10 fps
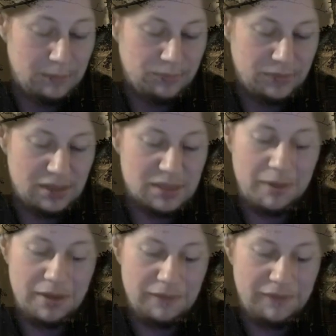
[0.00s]

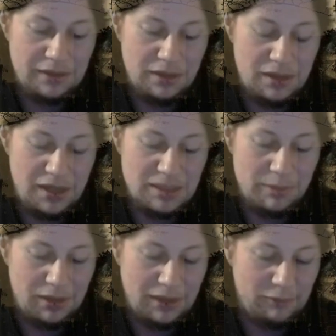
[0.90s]
Despite the fact that the
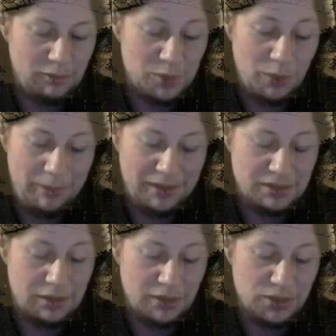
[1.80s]
decibel level was well past the
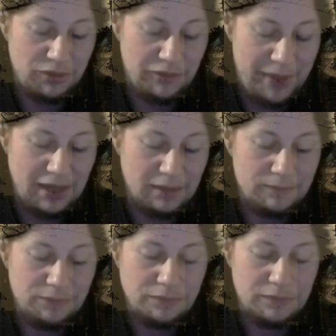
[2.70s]
threshold of pain,
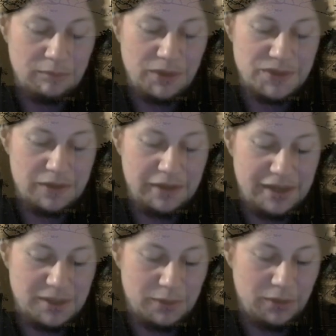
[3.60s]
most of the
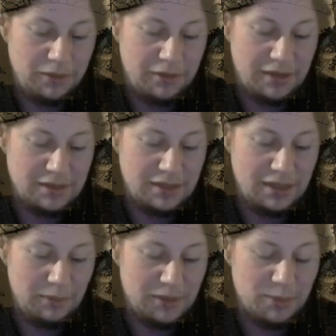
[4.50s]
guests were congregated
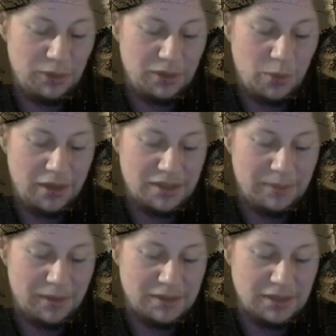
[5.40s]
here, with smaller, quieter
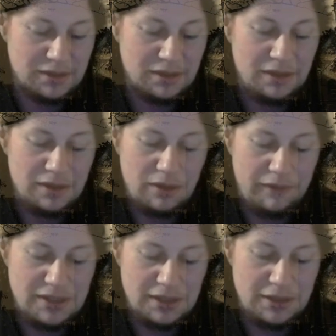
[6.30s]
parties
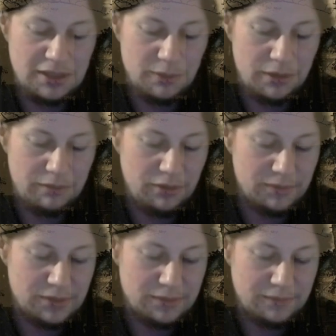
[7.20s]
gravitating into other
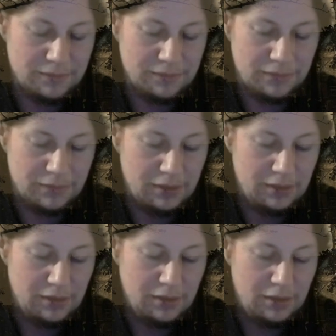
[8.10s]
rooms.
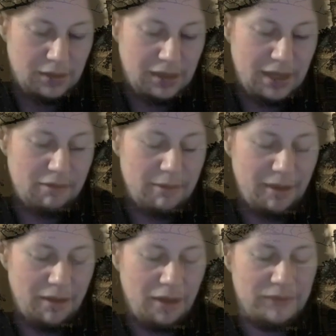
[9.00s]
Here
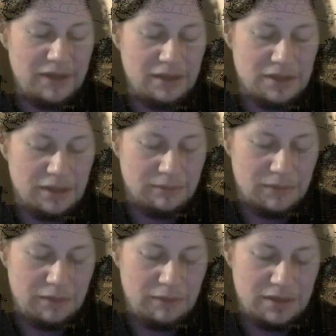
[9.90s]
about half were dancing,
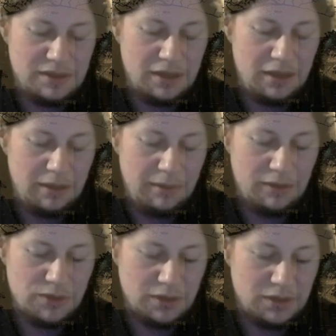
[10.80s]
the rest standing about
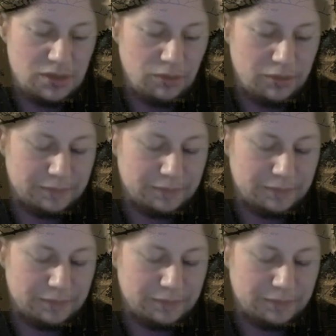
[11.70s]
trying to talk.